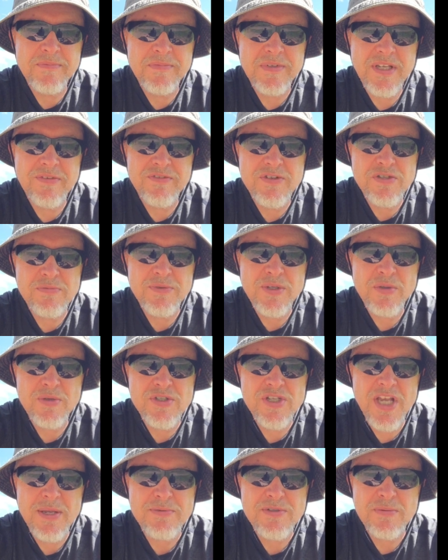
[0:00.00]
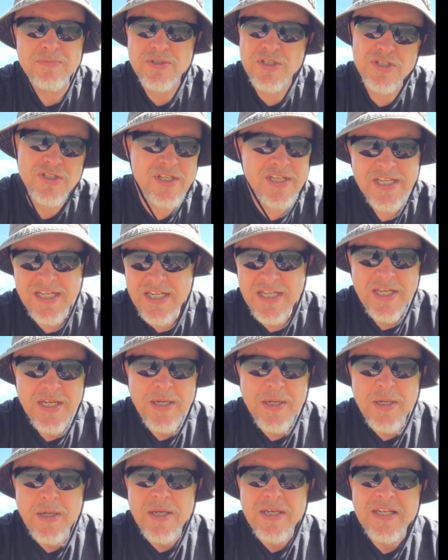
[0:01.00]
giving some new tips. I'm just
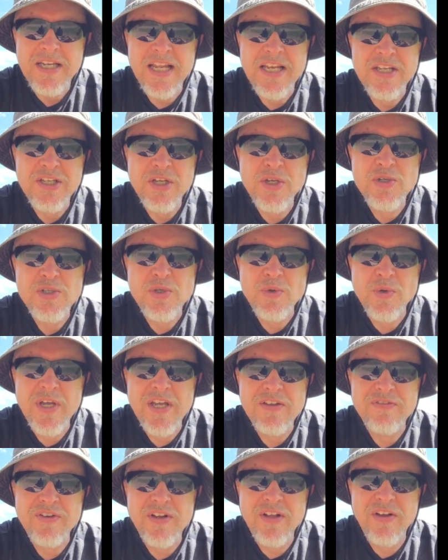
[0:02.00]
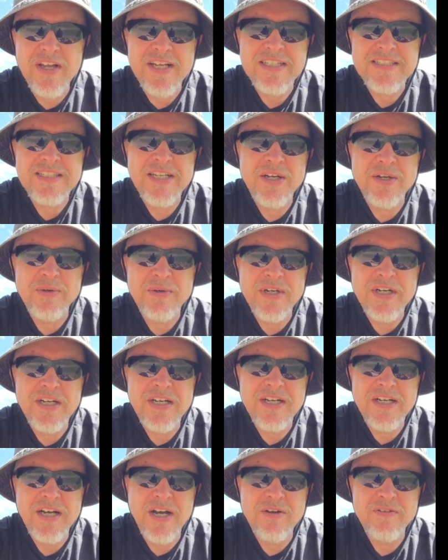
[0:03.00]
getting used to it, if you like,
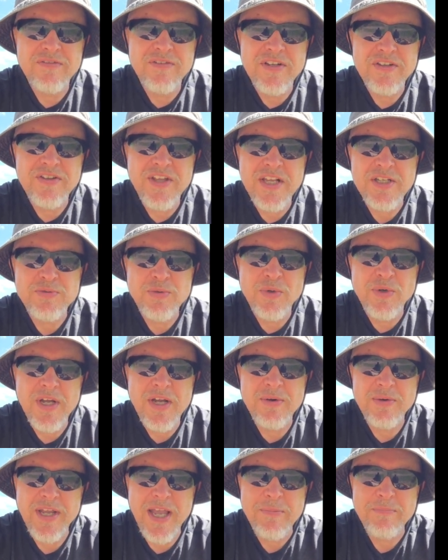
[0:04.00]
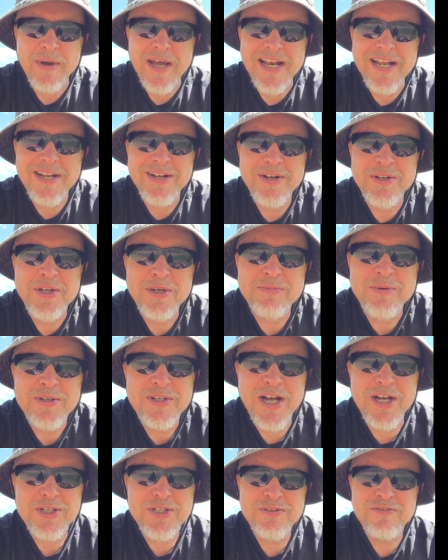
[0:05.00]
so hopefully things will get better on the
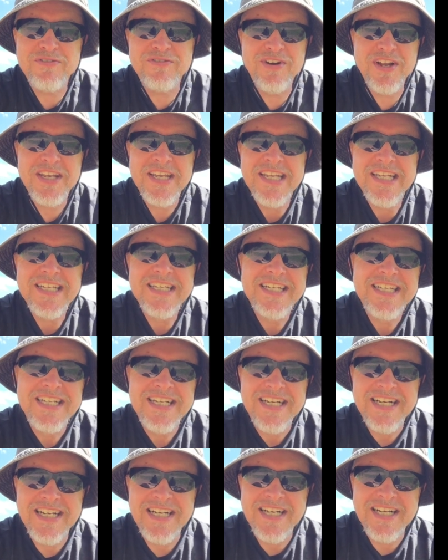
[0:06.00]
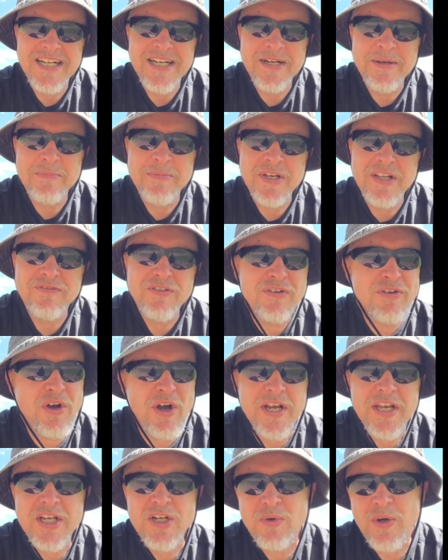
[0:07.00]
production front. But if you've
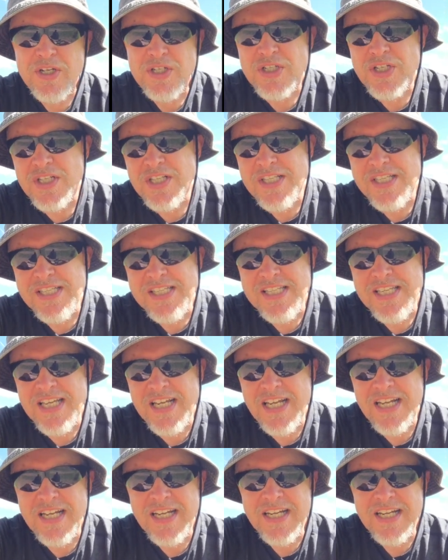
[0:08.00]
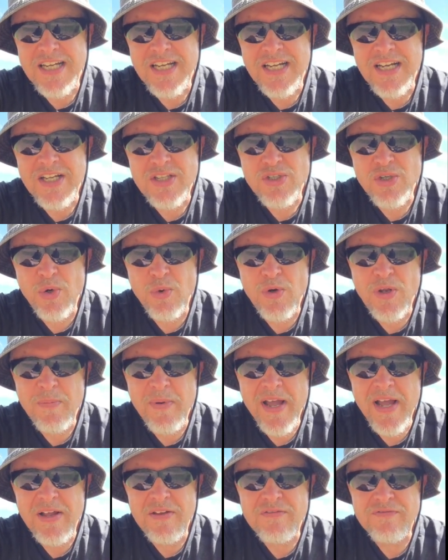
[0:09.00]
got any questions at all
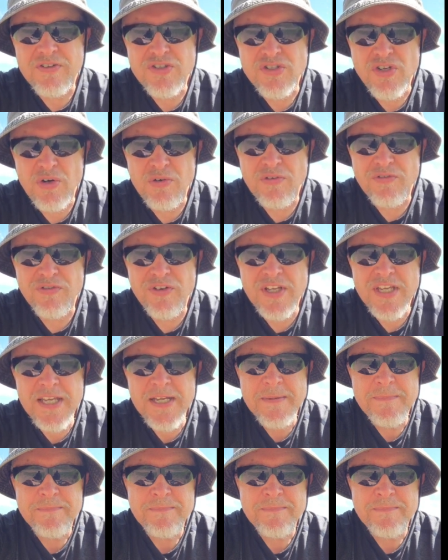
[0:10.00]
about photography,